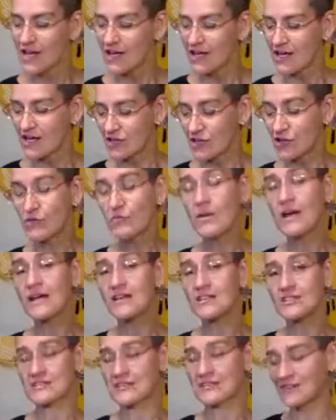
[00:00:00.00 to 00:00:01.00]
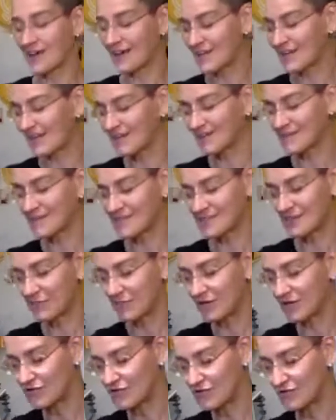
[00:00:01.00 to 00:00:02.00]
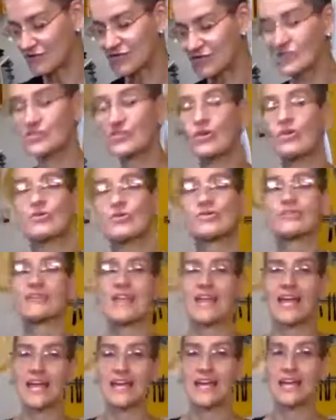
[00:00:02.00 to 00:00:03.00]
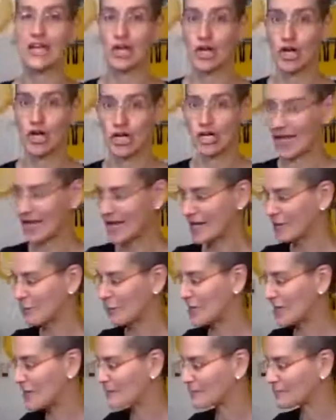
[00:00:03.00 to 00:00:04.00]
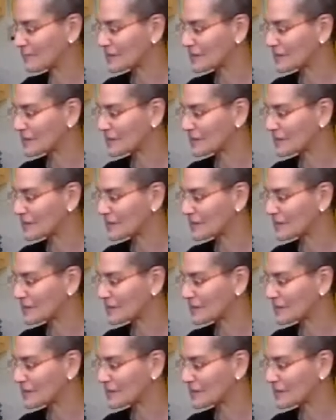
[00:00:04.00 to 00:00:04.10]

you might just luck into somebody who's a total canning nerd like me